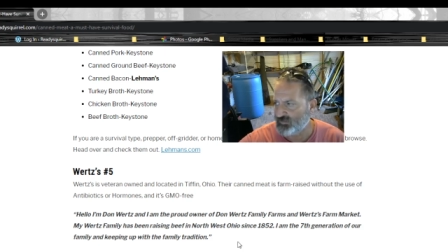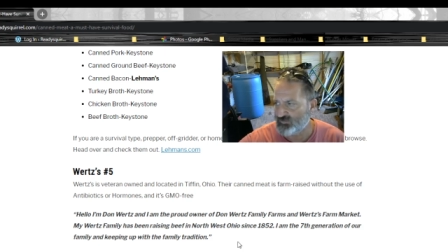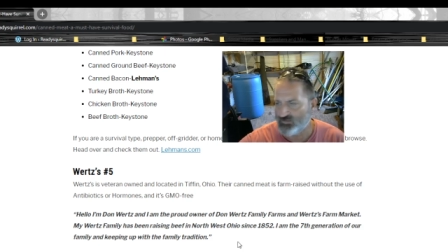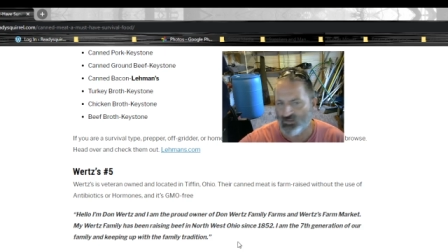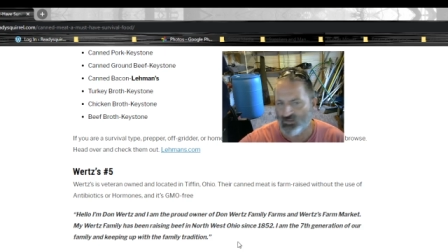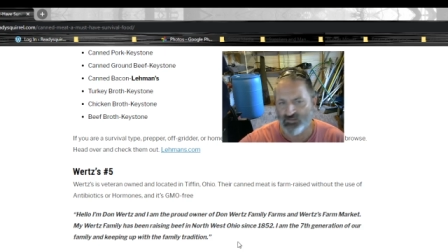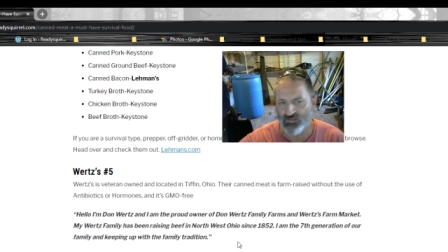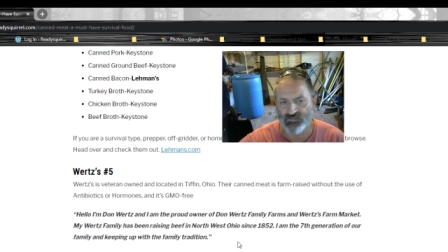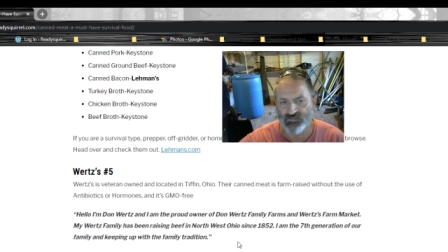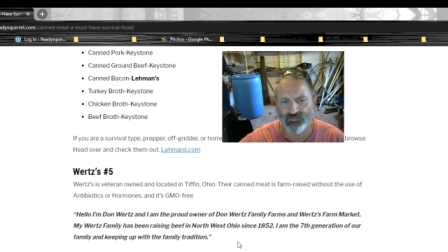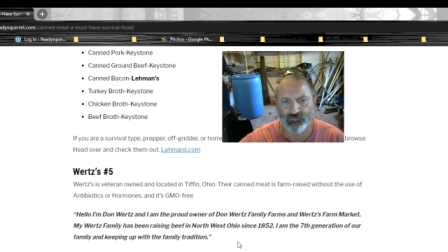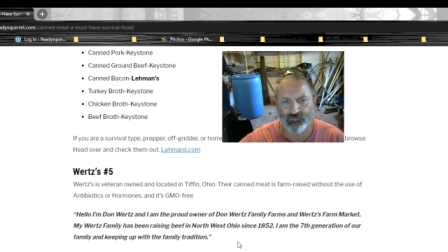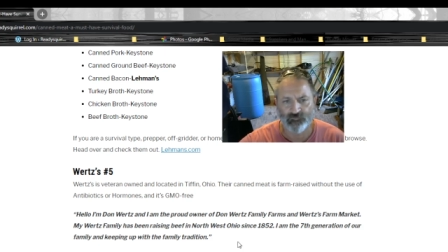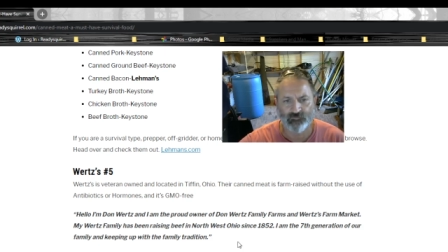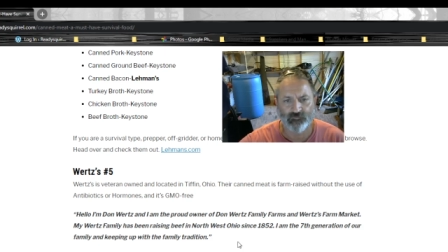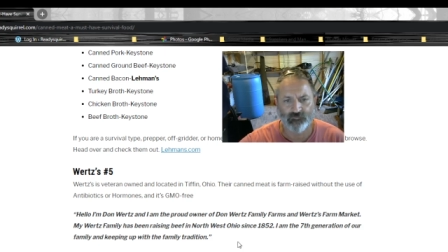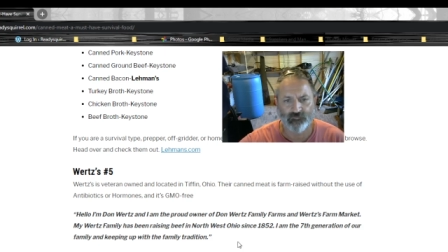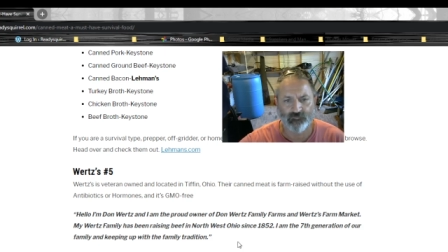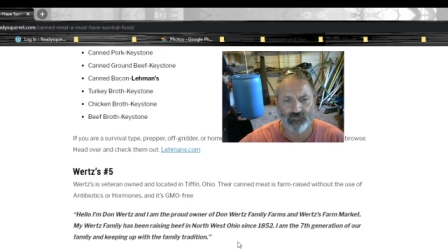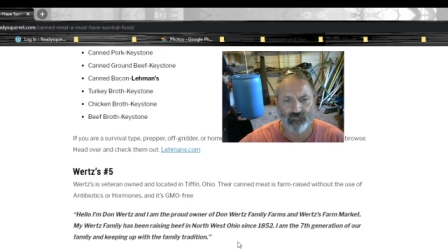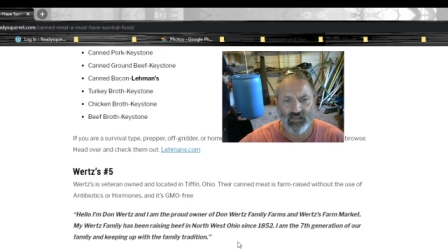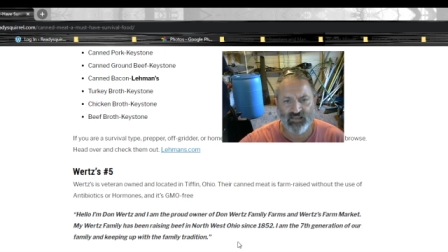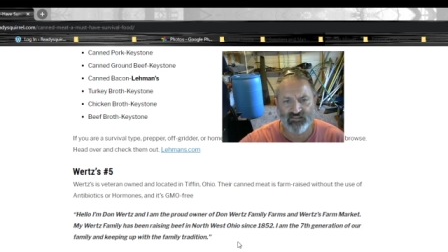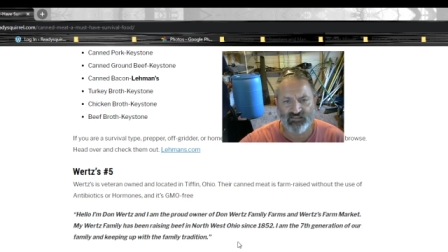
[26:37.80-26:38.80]
since
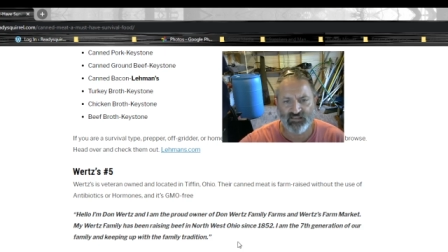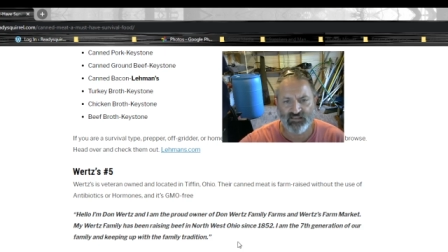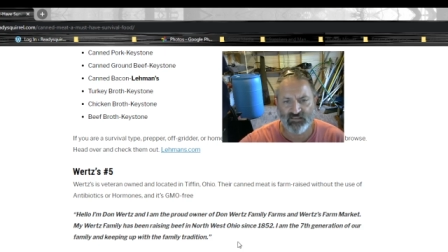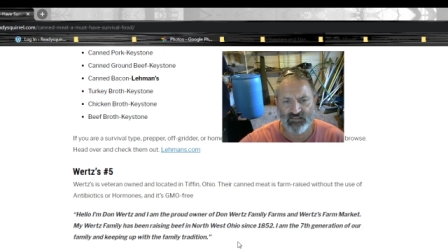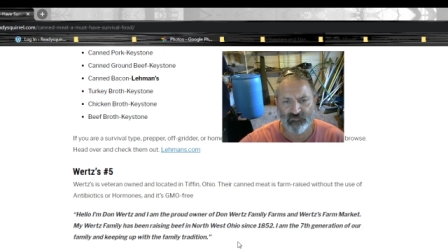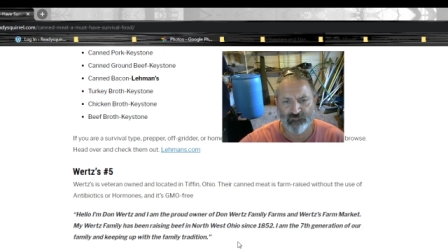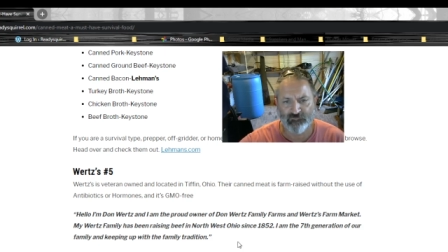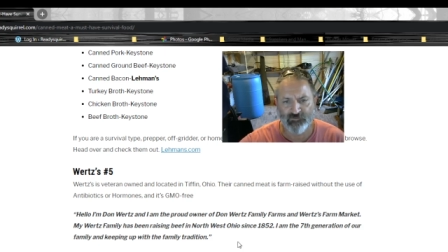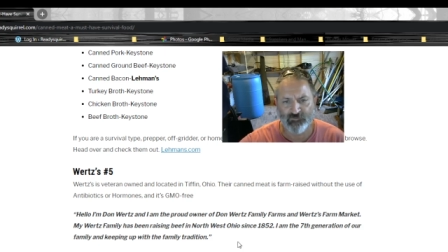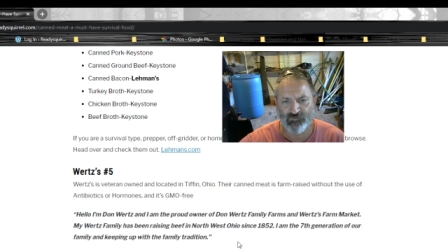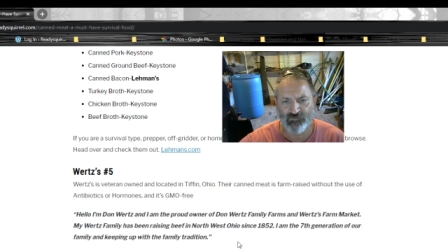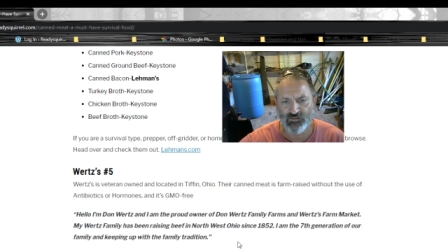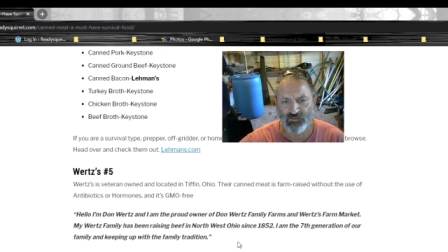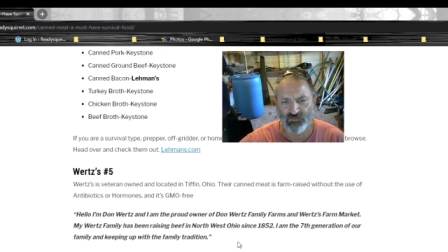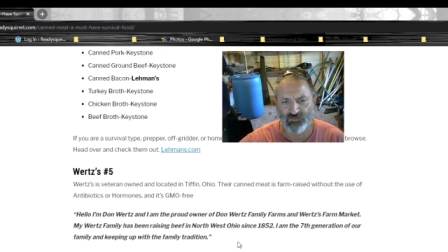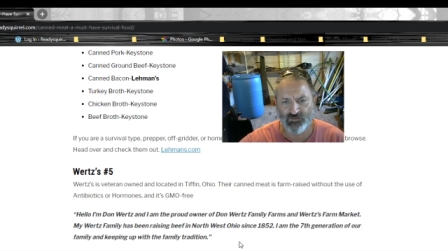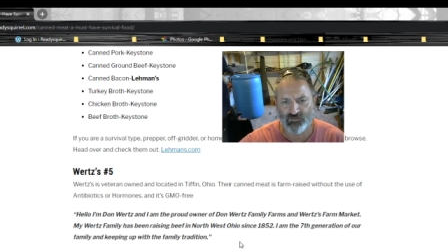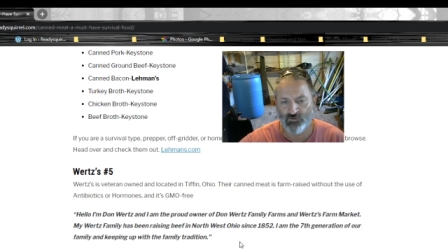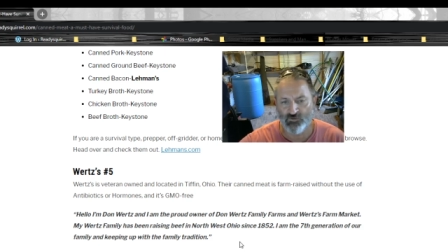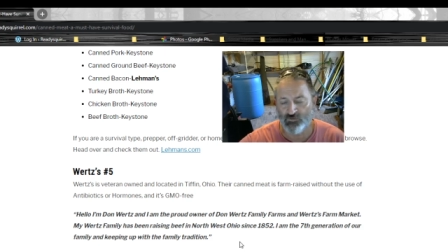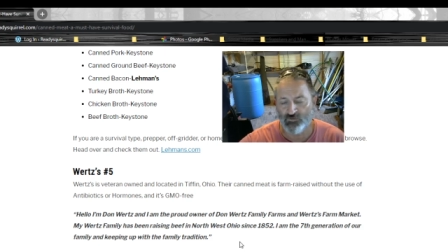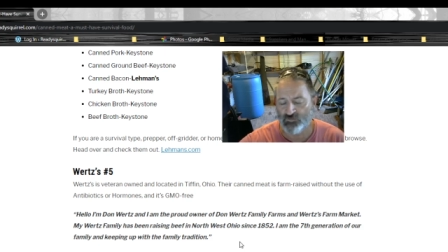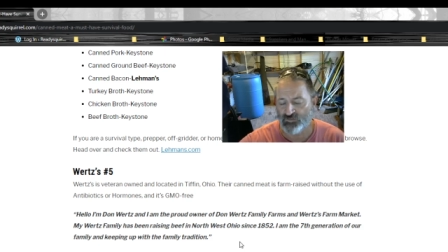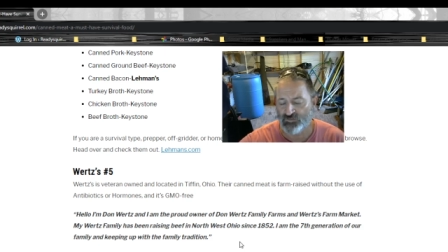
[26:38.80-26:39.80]

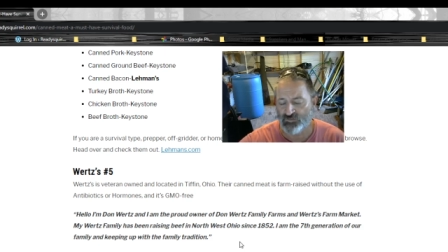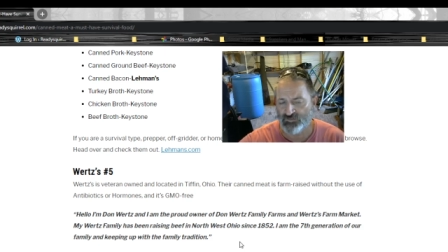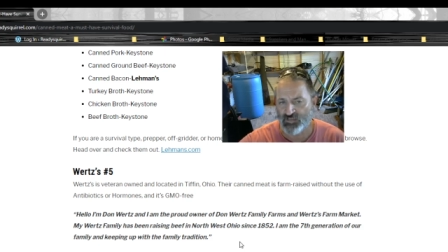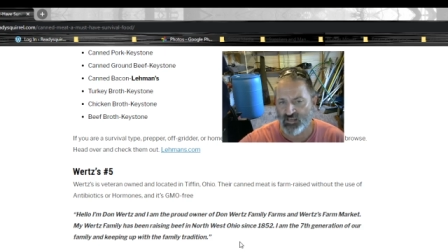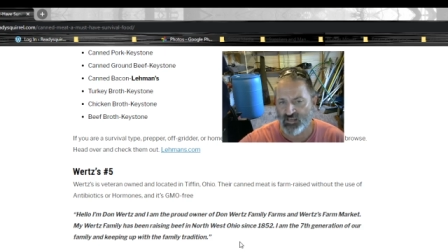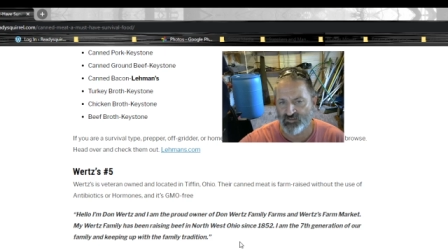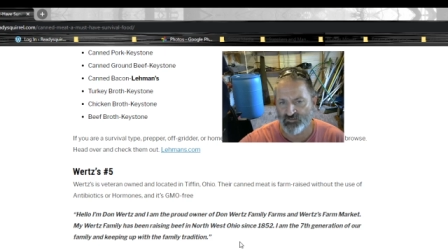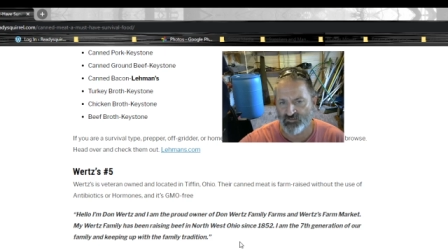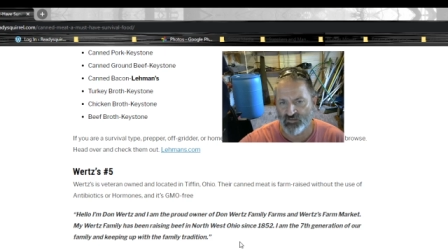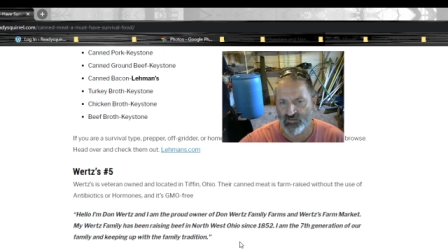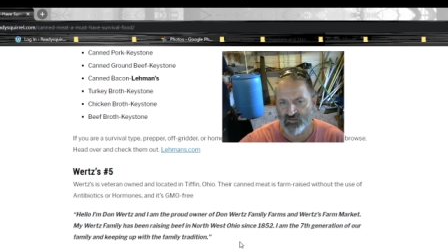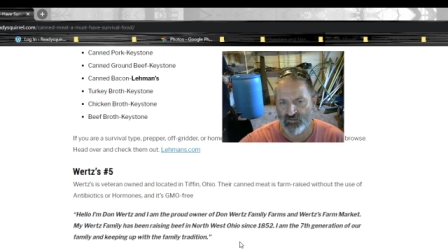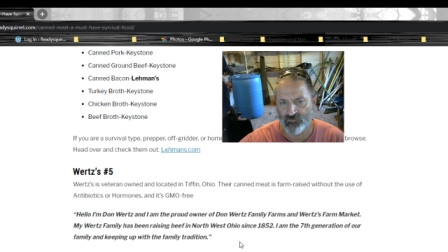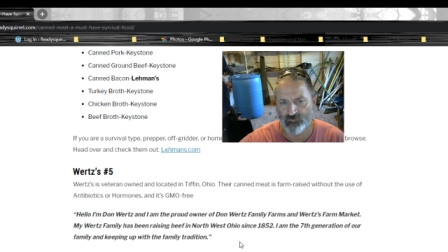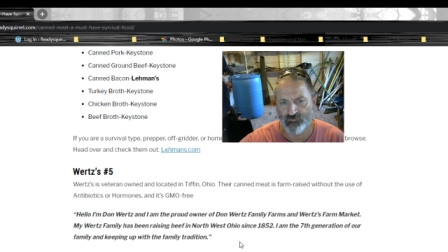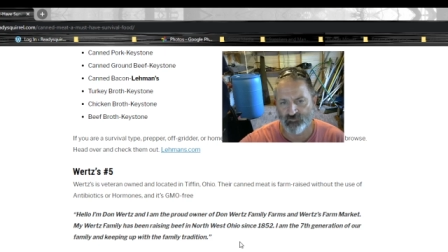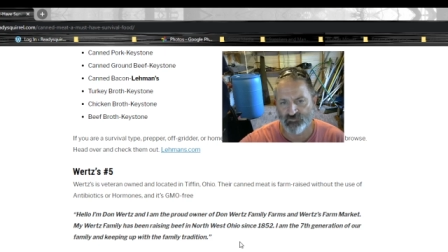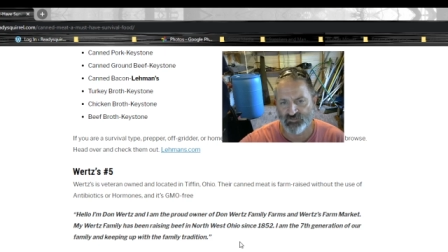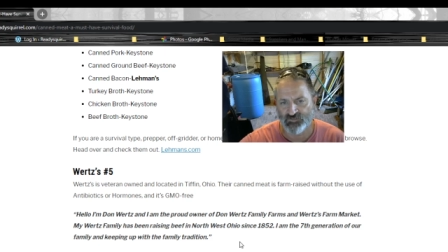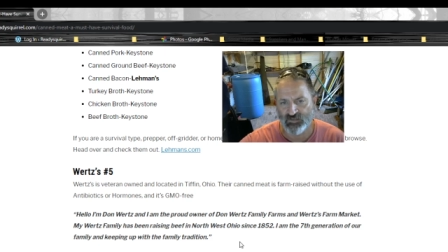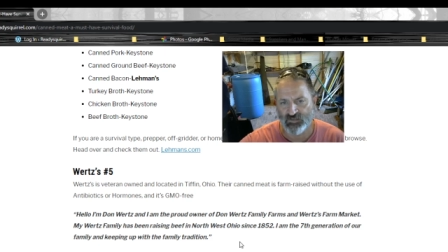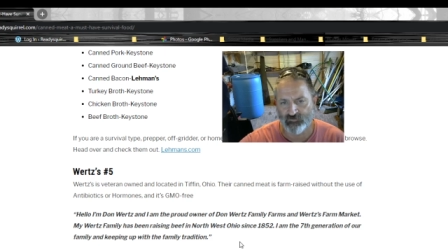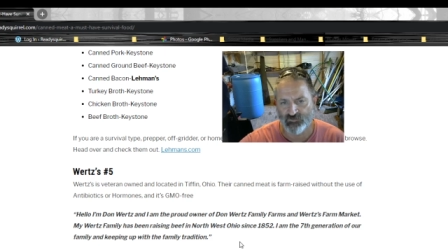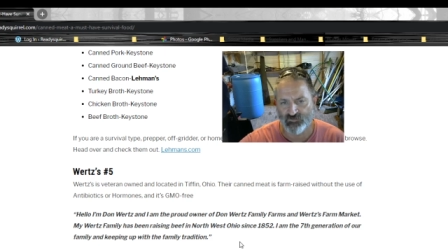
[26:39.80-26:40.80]
1852. This guy's a
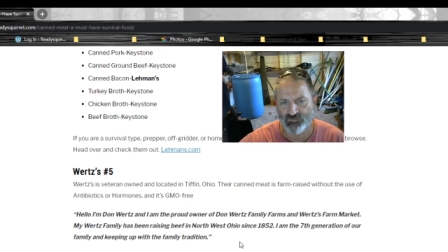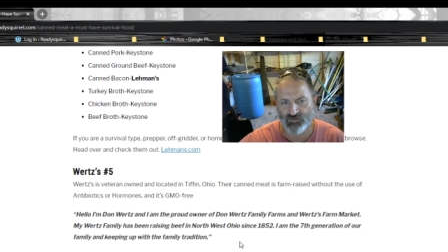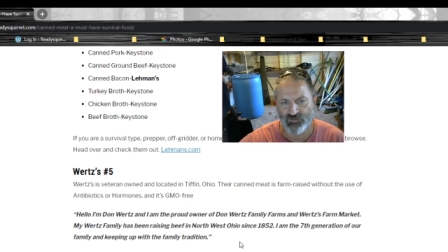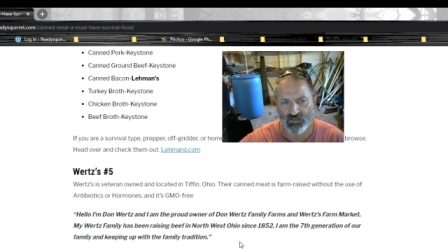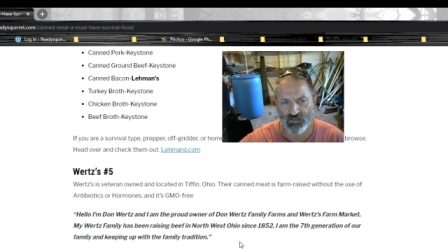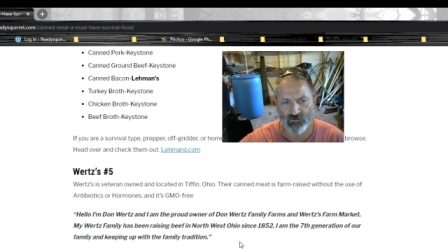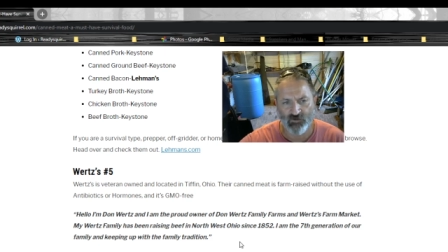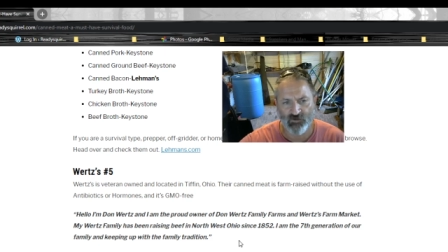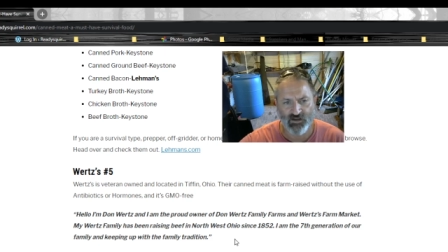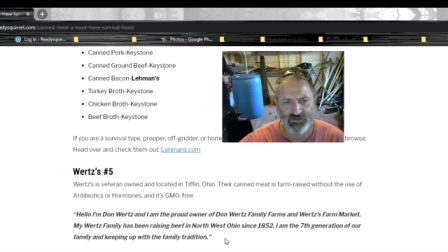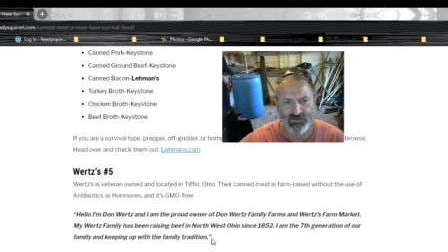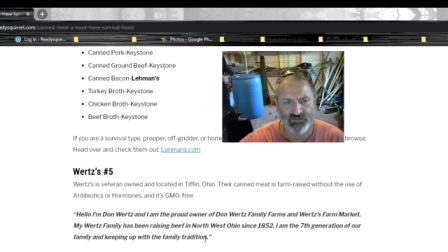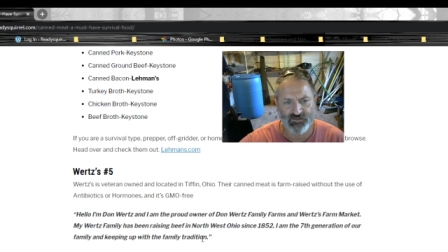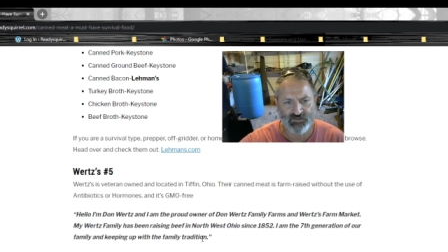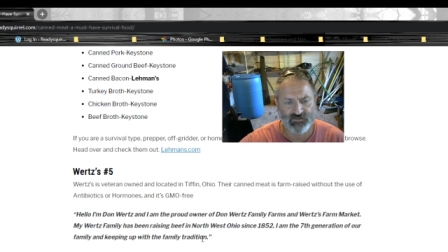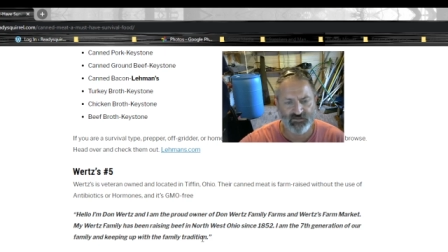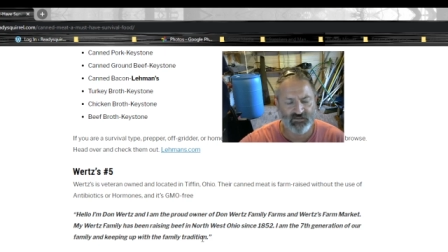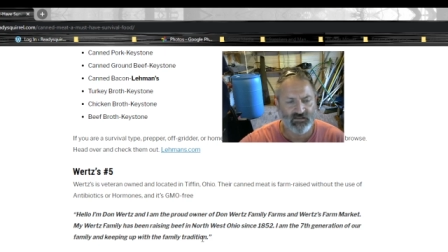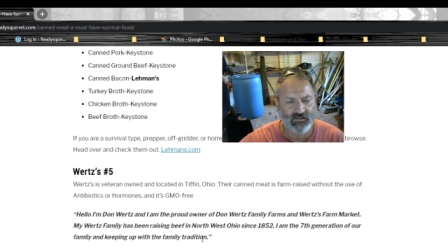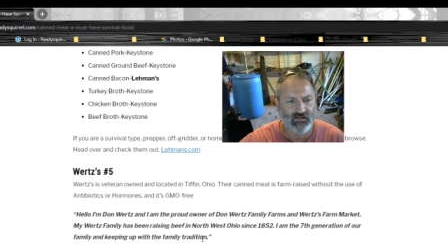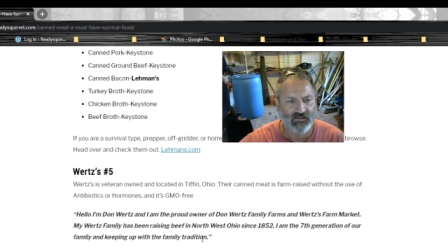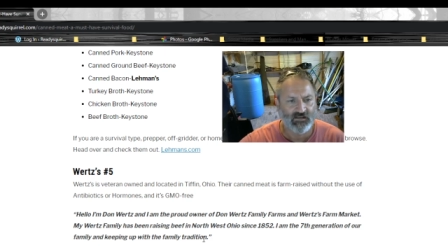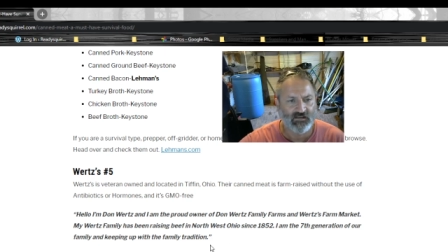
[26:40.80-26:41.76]
seventh generation.